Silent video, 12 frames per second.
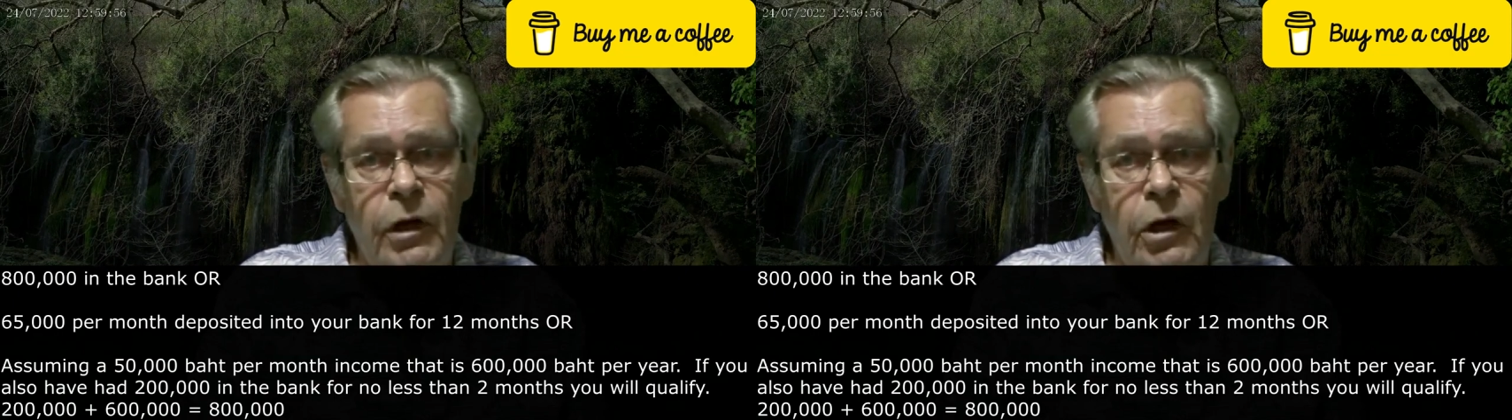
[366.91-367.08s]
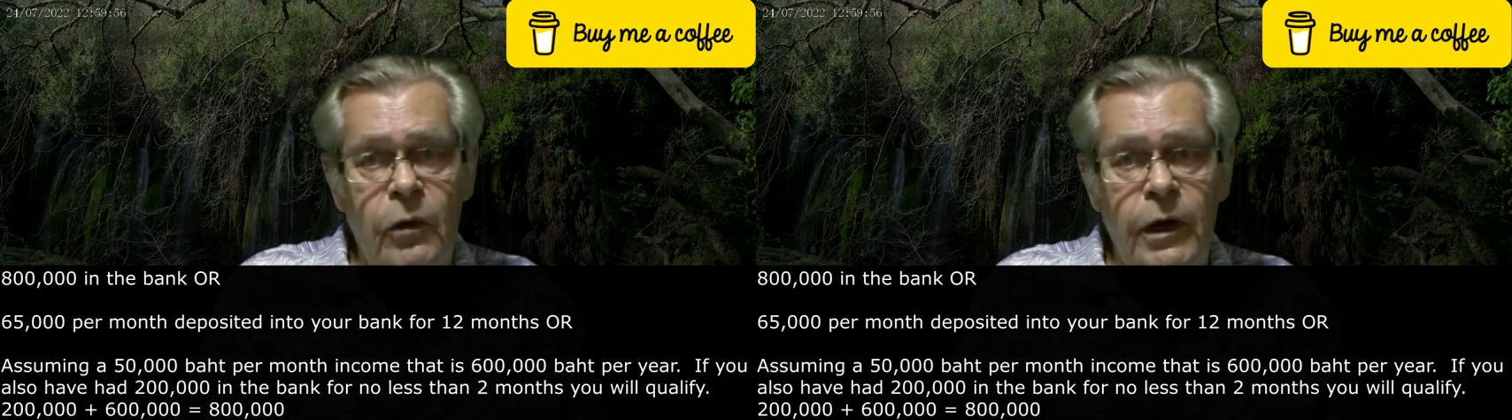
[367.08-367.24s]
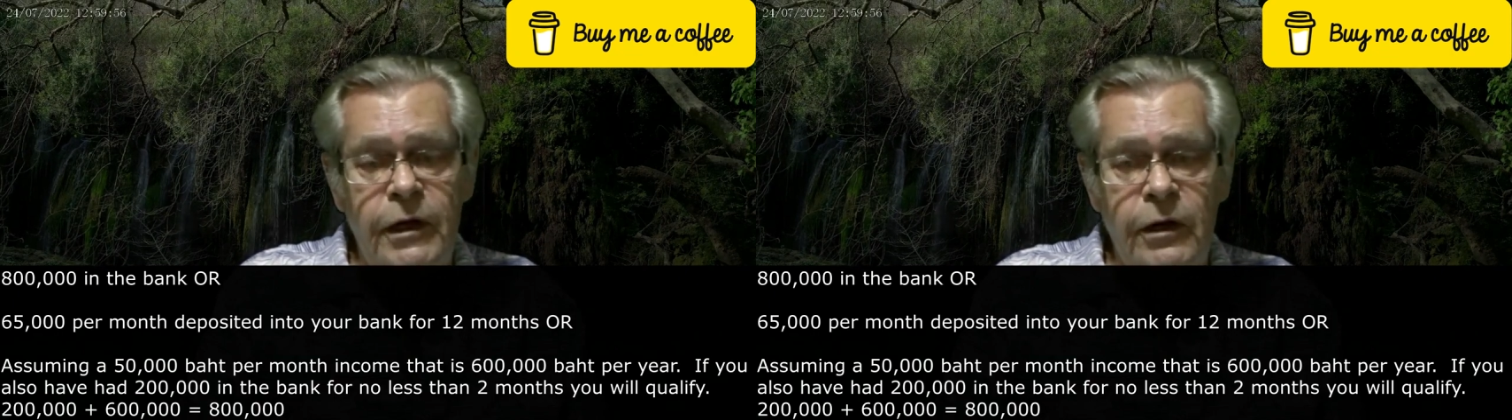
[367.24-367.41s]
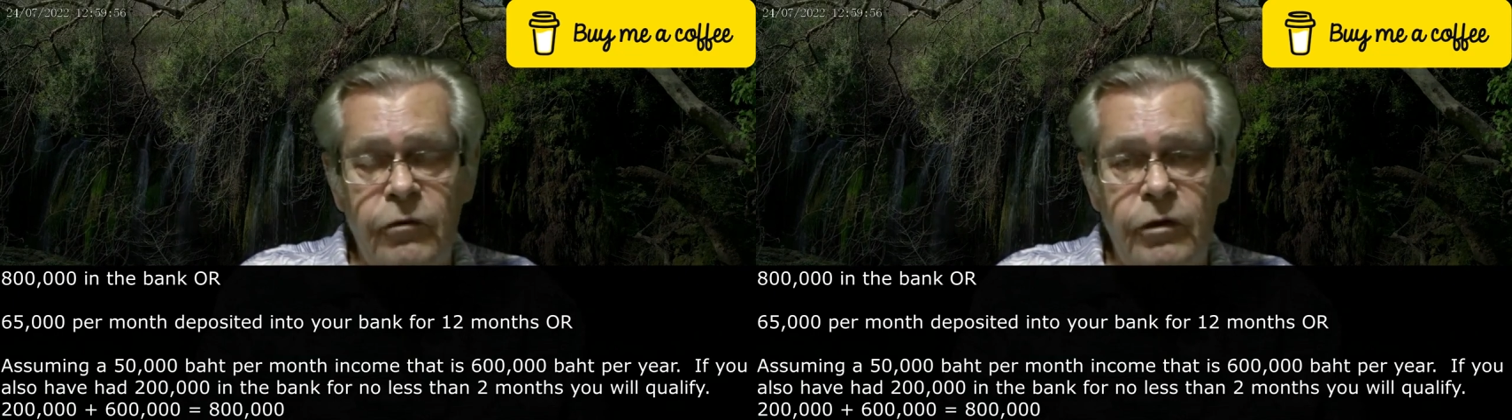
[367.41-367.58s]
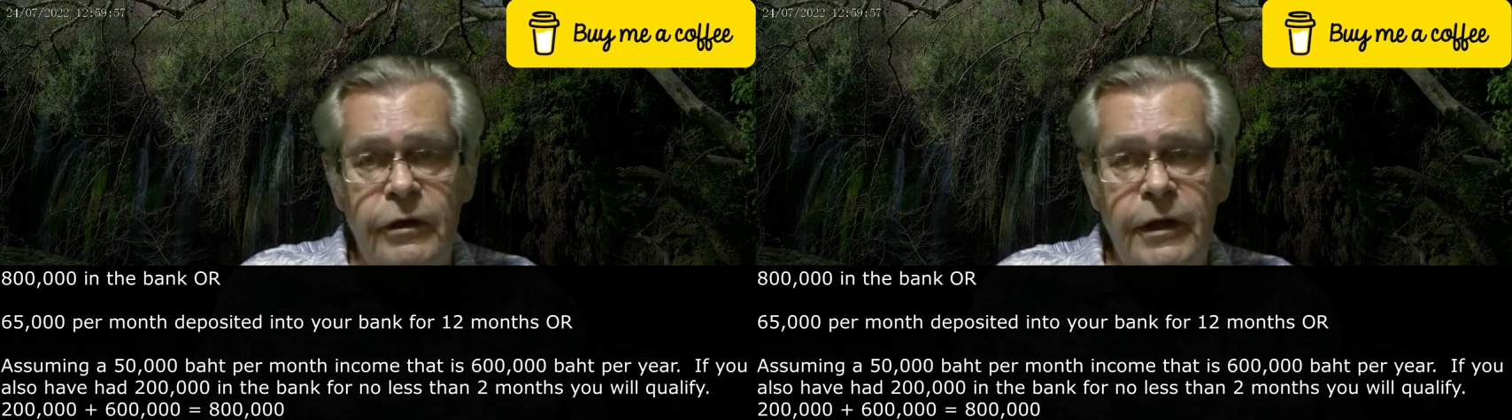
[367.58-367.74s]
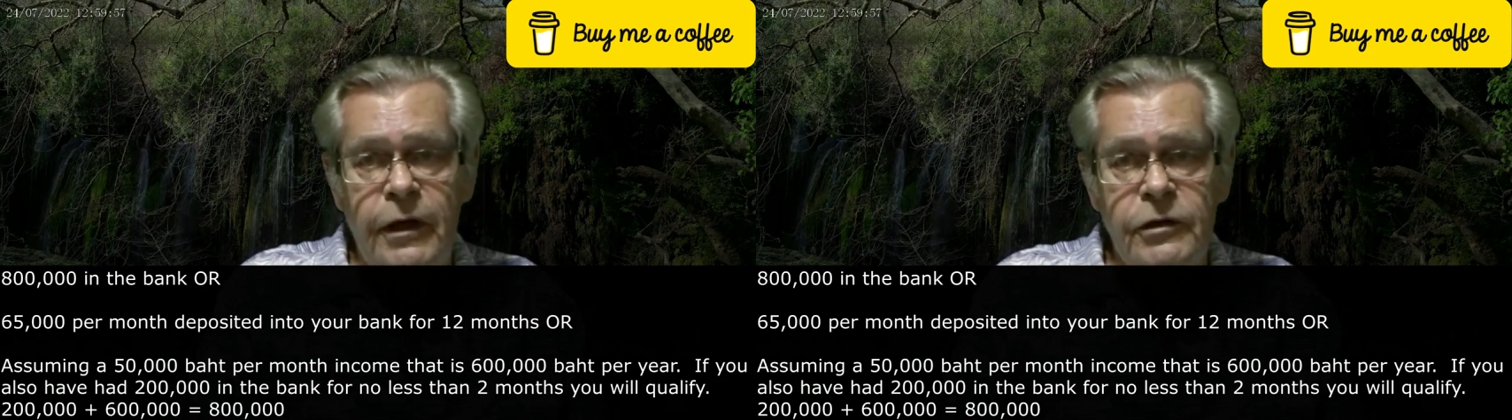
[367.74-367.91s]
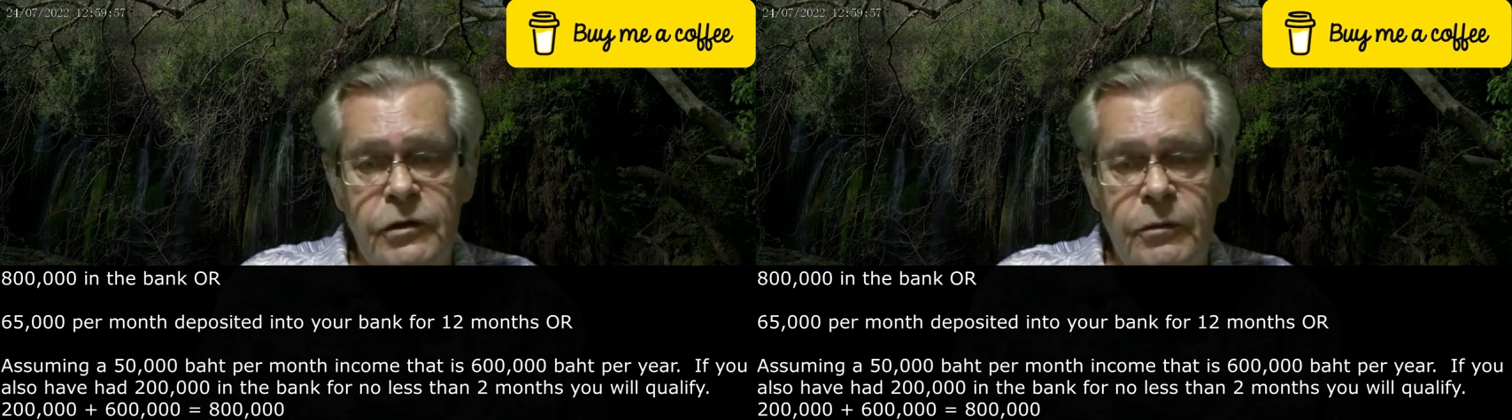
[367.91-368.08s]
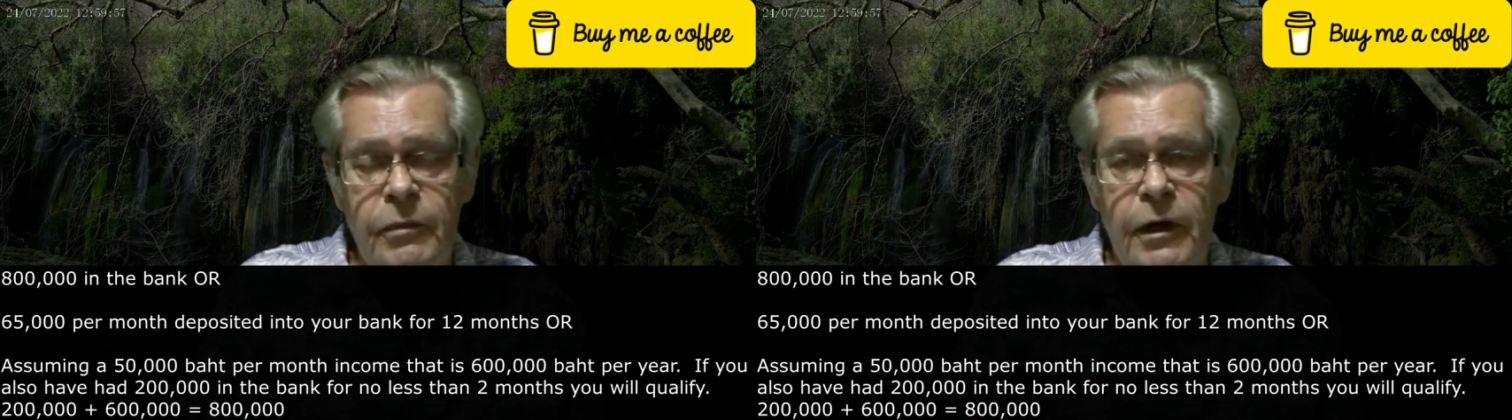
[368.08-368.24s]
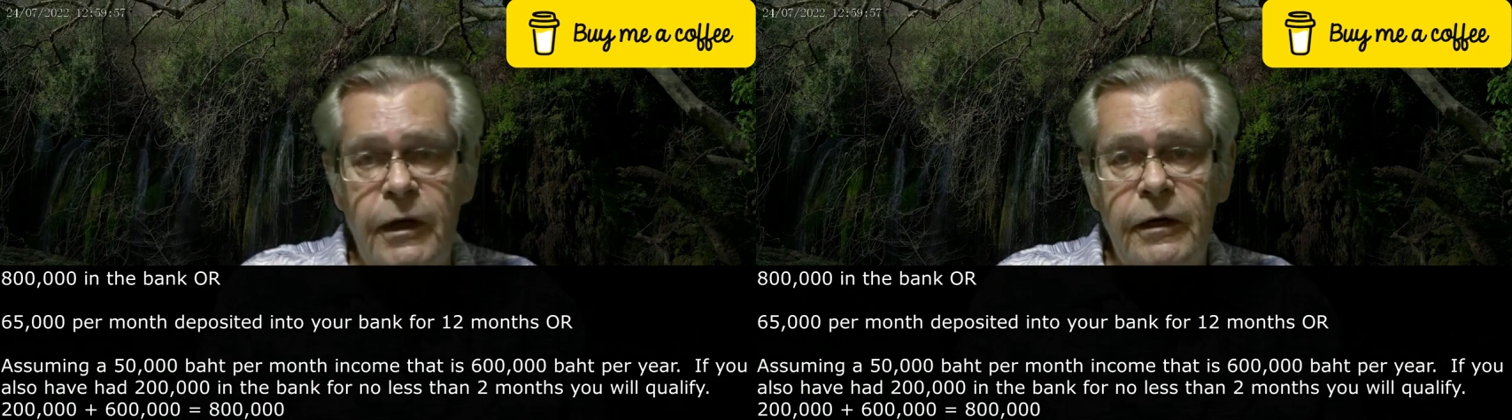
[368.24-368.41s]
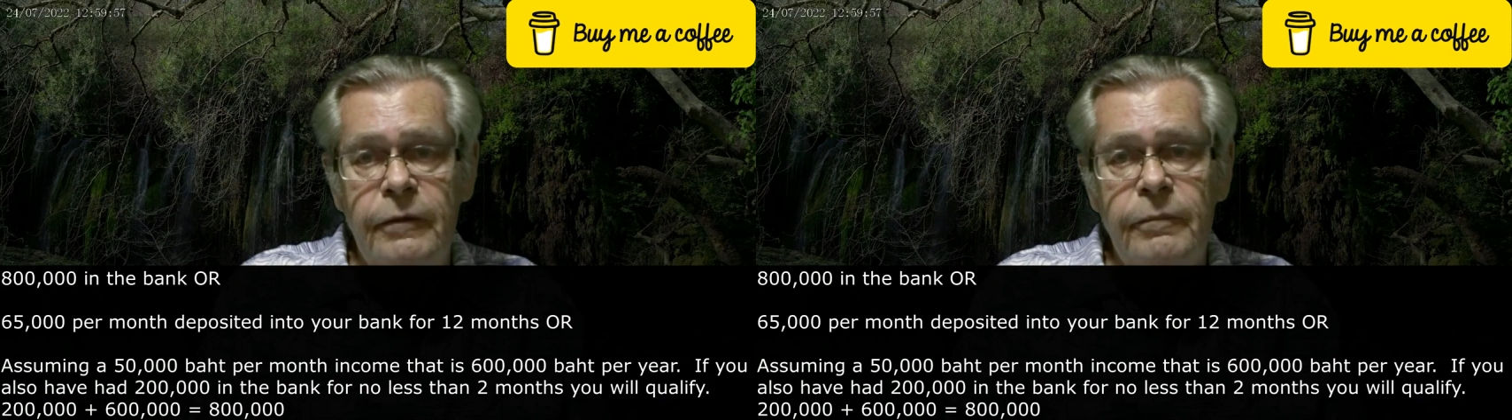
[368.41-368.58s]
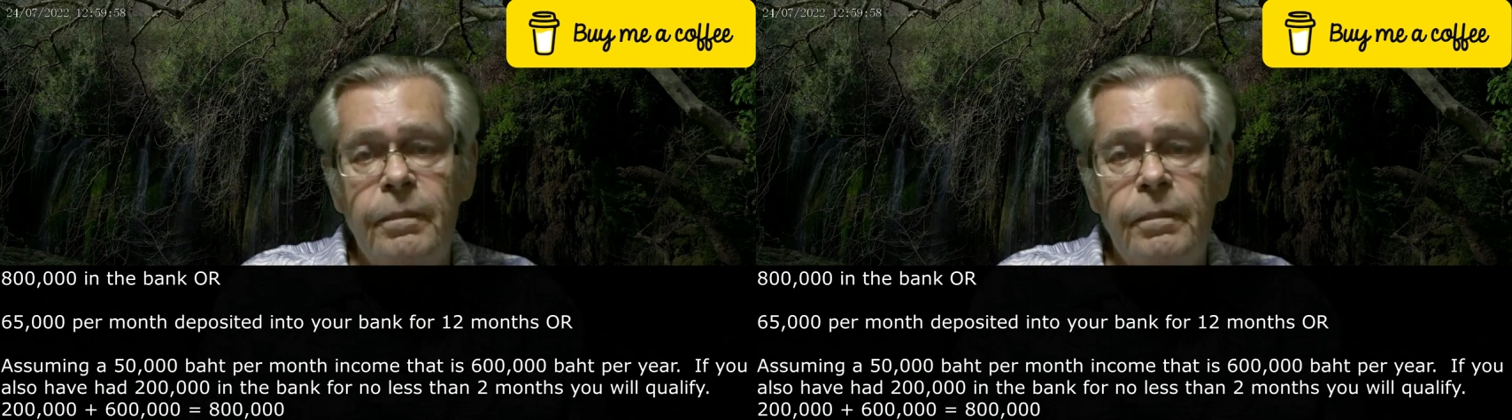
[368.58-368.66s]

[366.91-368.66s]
below 800,000 baht.